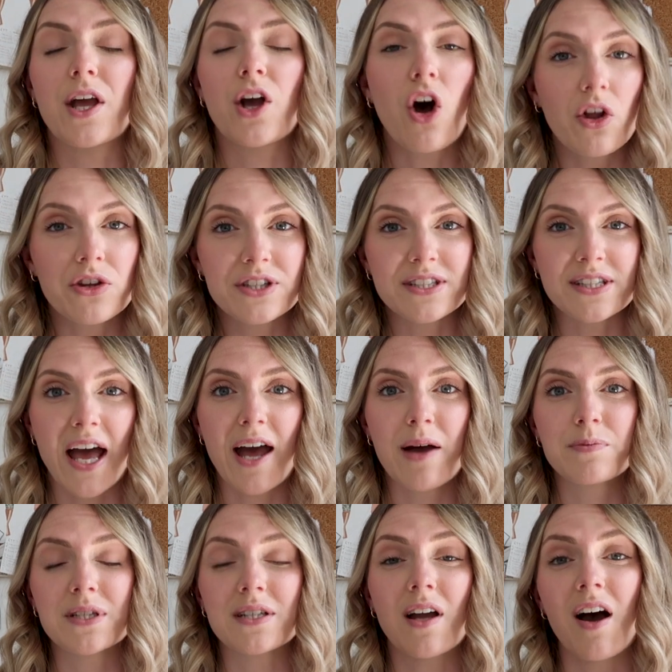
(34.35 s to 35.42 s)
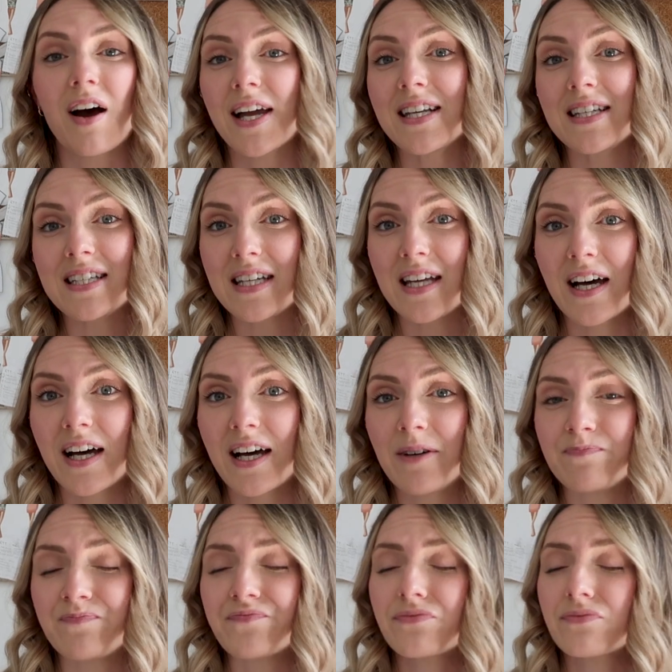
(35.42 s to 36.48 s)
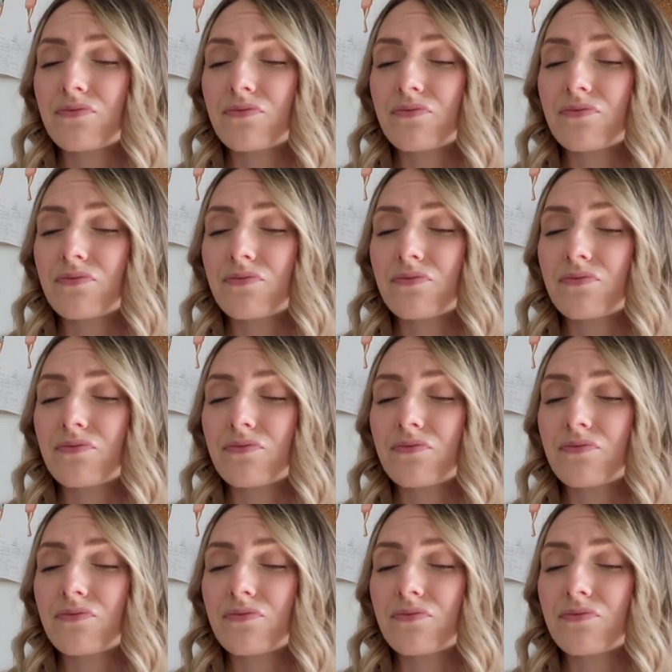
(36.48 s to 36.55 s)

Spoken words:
concept and idea.